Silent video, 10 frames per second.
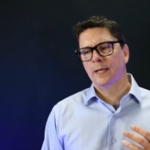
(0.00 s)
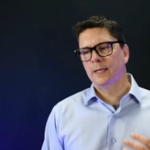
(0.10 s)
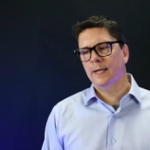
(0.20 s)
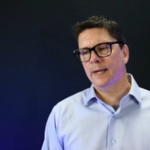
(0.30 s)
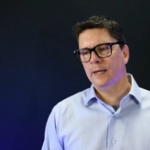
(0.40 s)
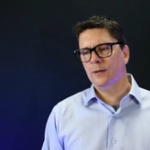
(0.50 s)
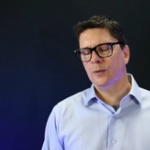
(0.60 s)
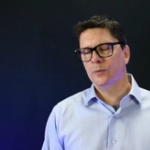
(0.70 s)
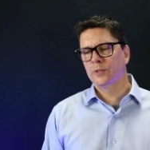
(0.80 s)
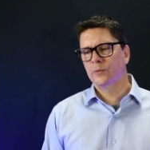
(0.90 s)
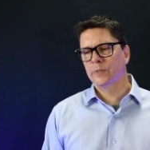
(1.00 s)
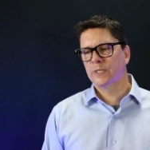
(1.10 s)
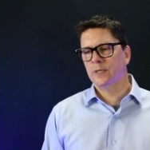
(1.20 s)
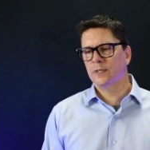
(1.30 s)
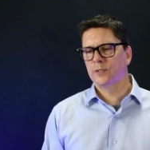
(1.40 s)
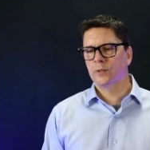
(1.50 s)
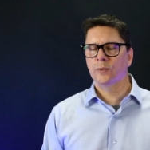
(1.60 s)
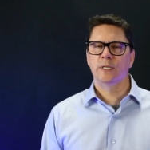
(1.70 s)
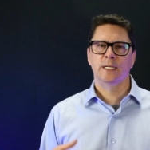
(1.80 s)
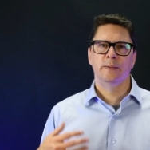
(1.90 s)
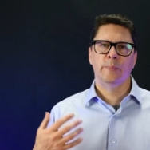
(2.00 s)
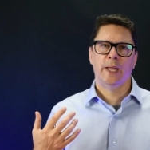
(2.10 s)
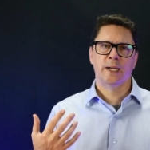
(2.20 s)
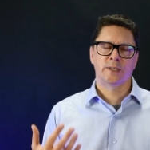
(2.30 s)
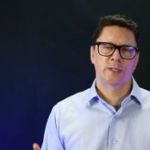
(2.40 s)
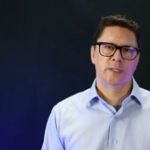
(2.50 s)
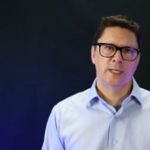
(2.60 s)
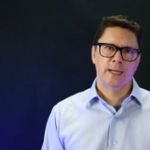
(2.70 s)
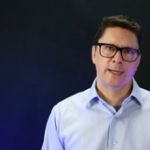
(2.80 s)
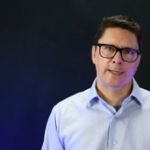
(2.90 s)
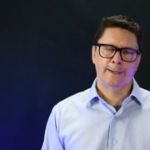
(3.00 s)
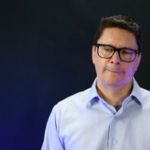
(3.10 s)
and how your results are going to impact society.